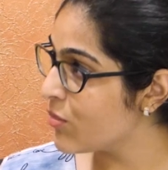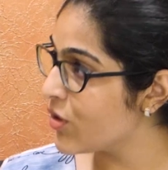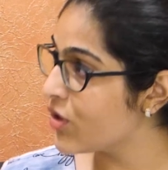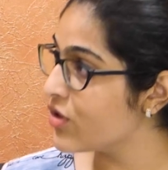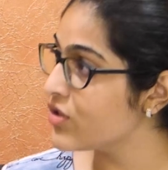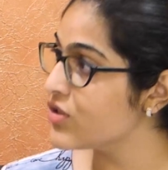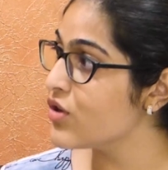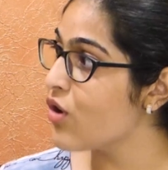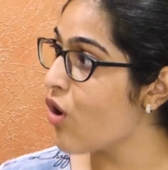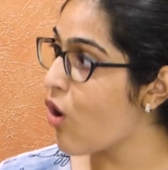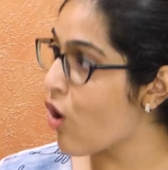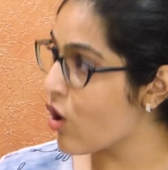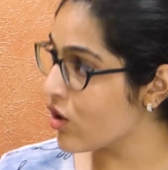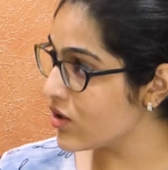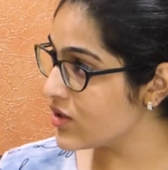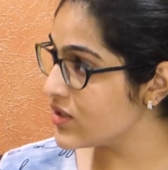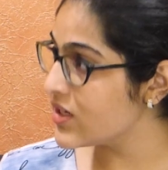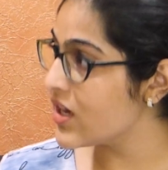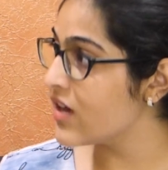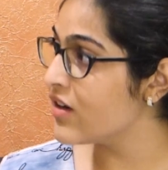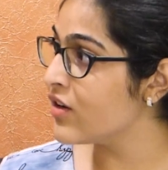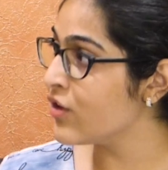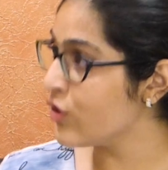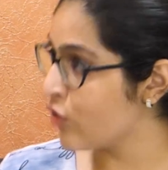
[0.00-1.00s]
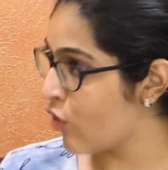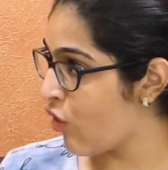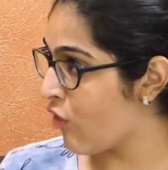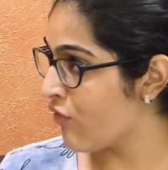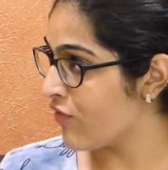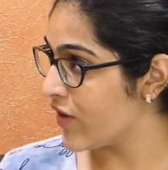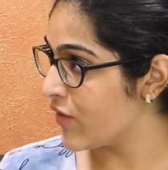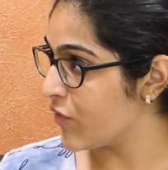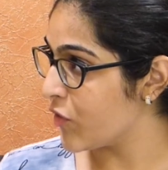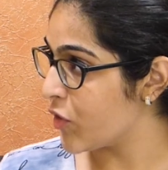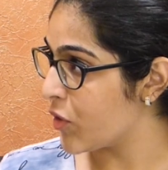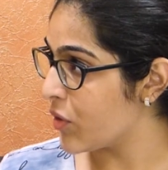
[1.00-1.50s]
because the odds are in your
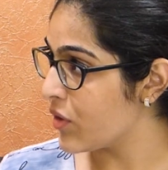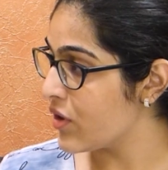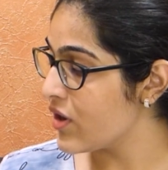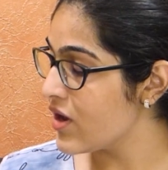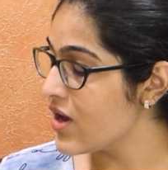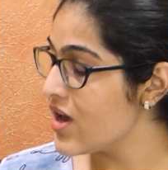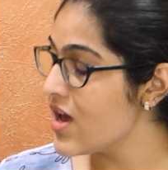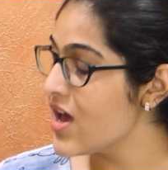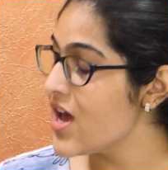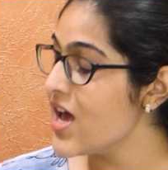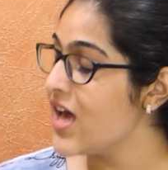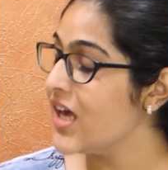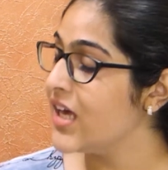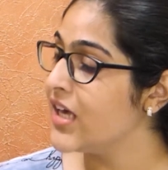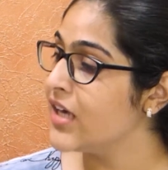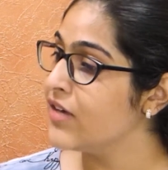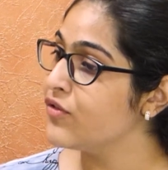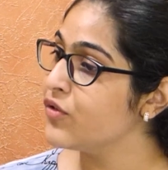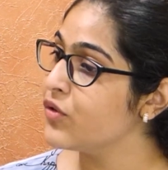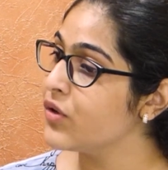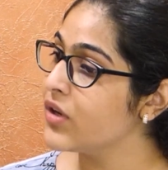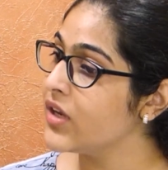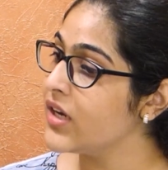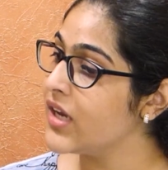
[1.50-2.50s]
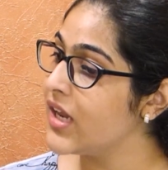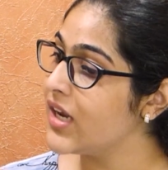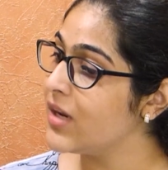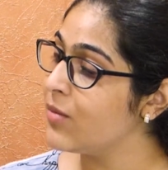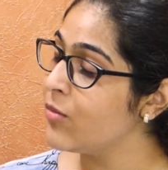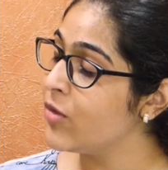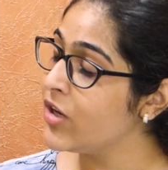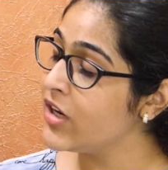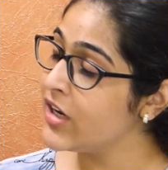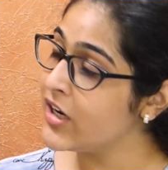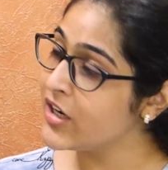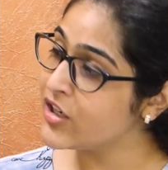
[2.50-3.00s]
favor. If you can
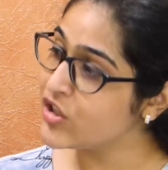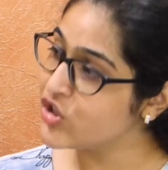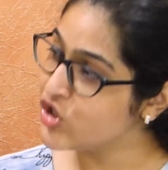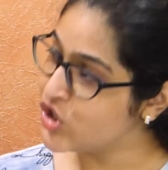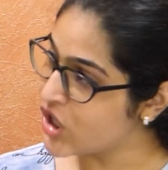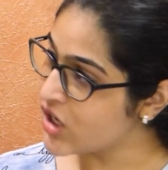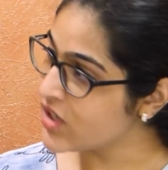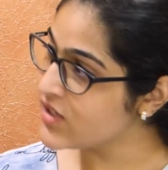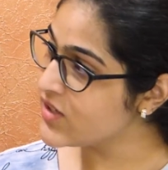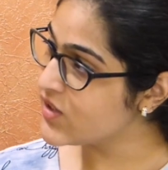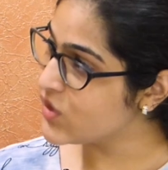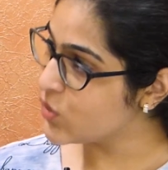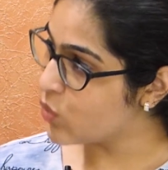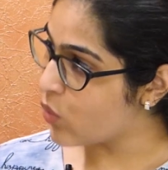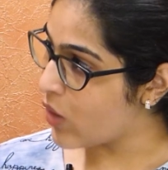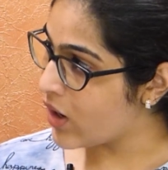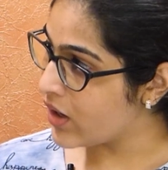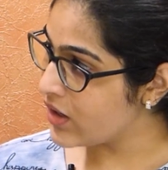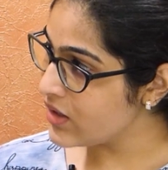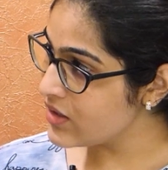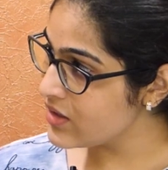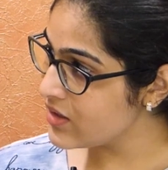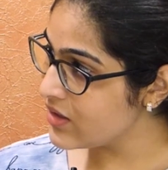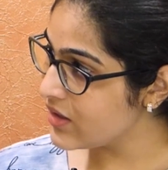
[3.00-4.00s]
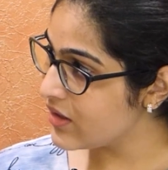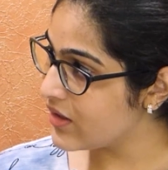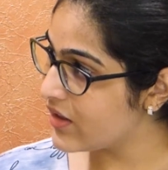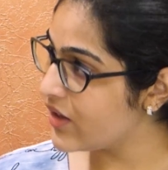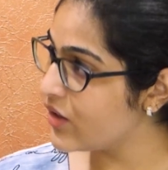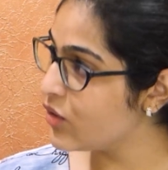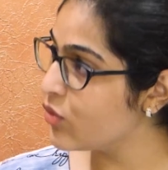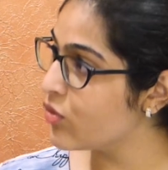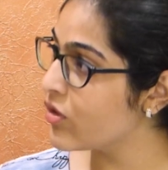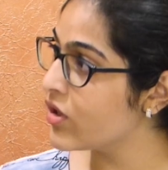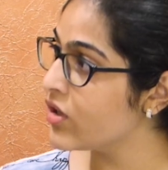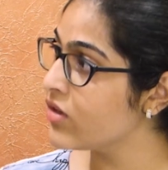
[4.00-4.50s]
eliminate just 1,
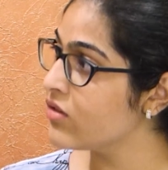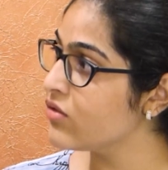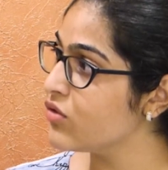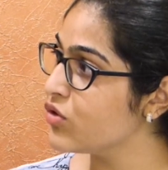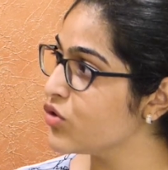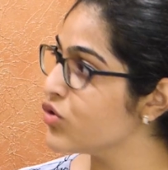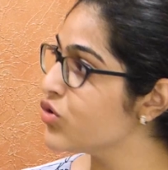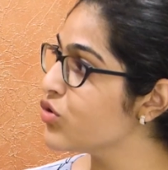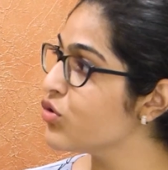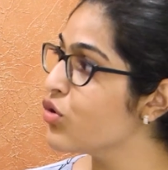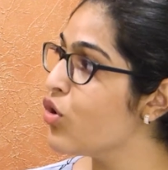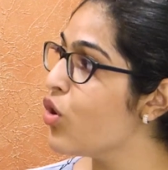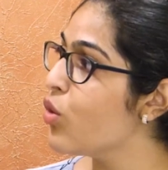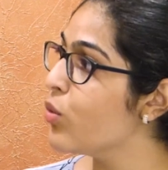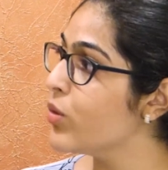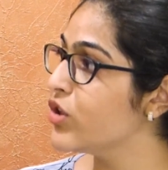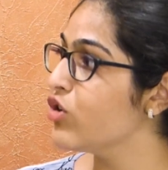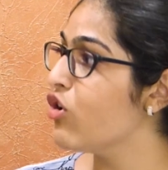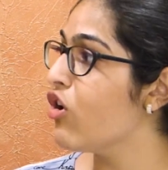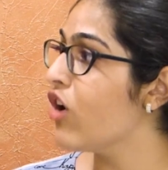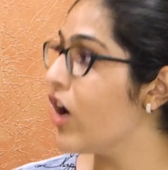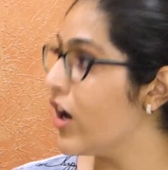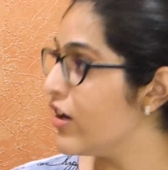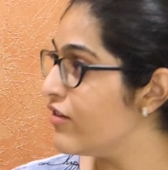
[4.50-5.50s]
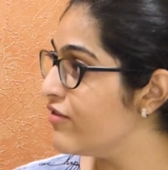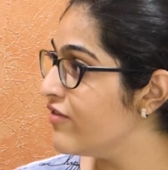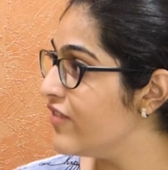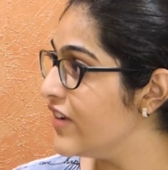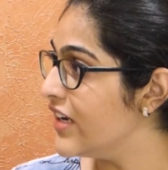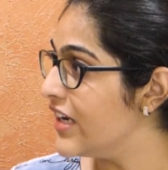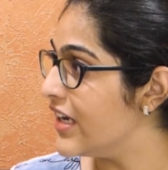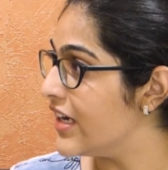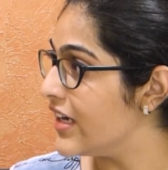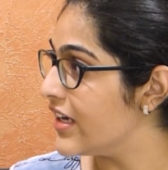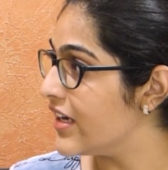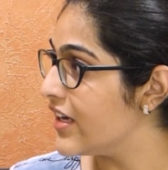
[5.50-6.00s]
then you should go with your gut
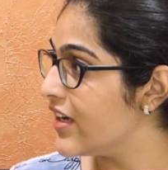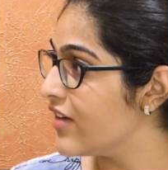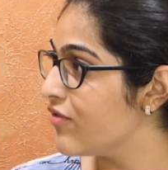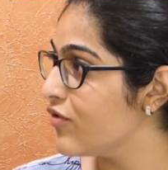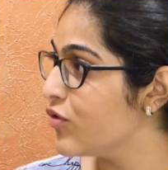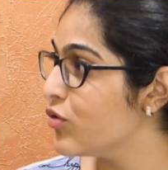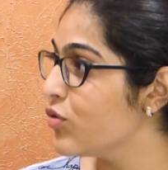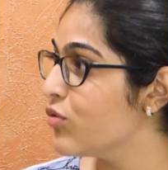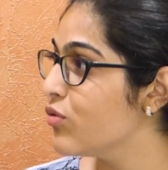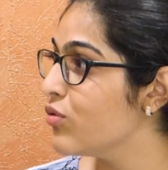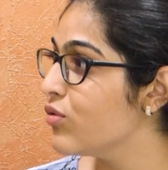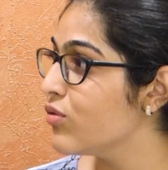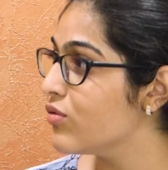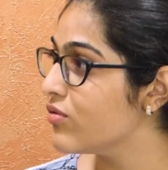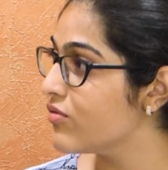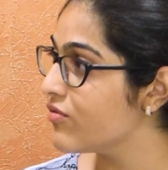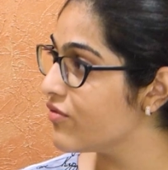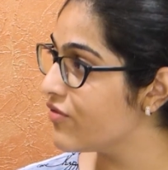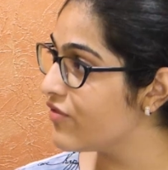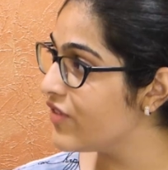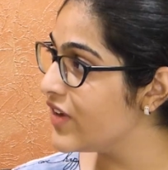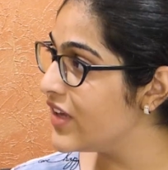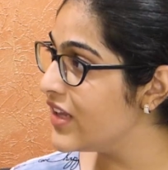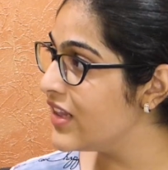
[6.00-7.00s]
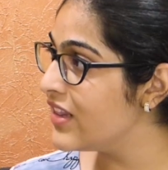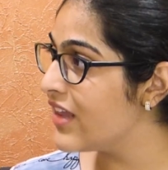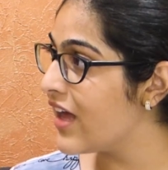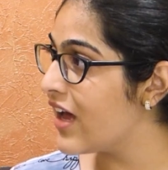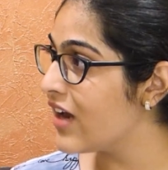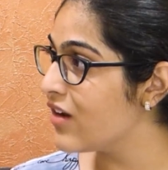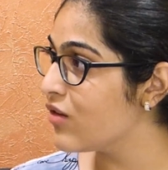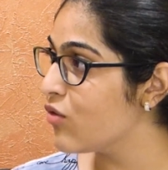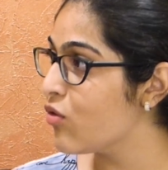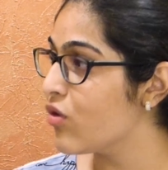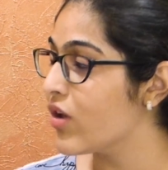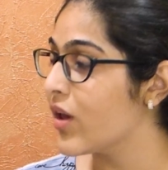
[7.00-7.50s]
feeling. If you feel
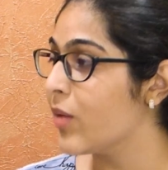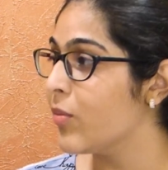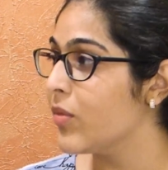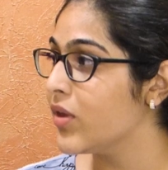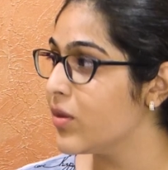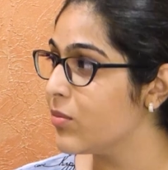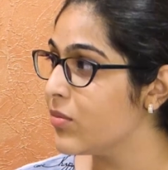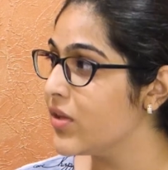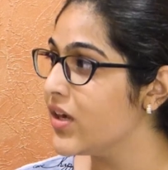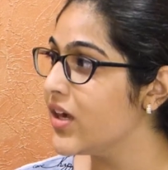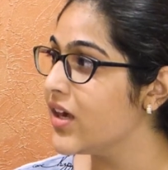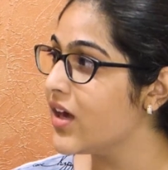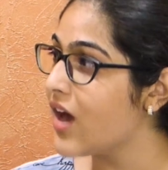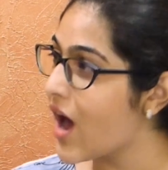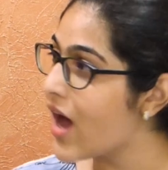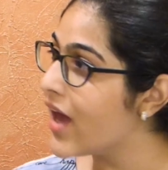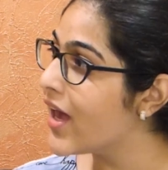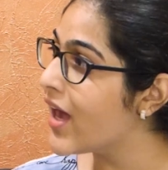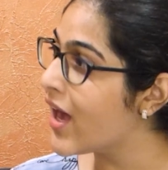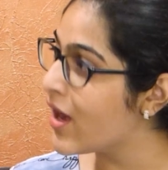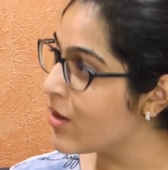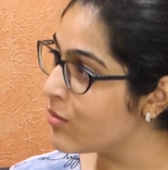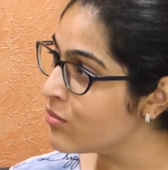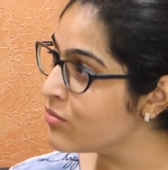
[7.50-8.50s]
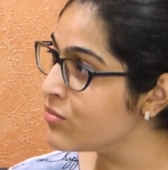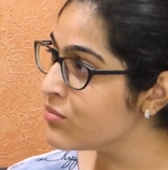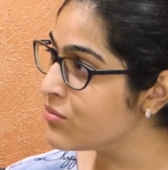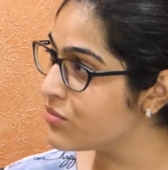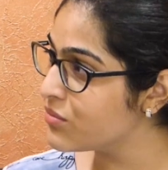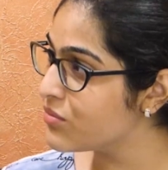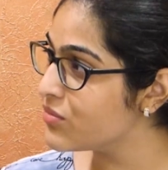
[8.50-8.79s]
that, okay, maybe I am